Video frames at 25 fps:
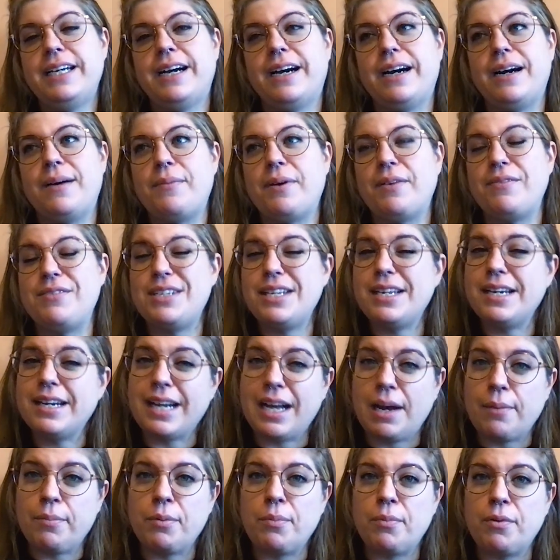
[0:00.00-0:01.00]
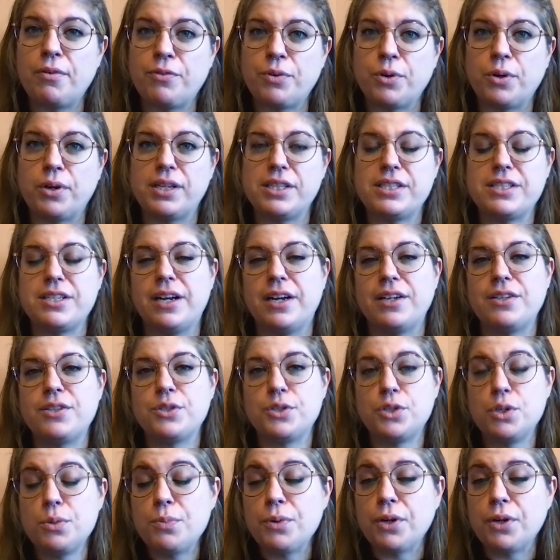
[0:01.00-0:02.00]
I've seen it happen before. It's not super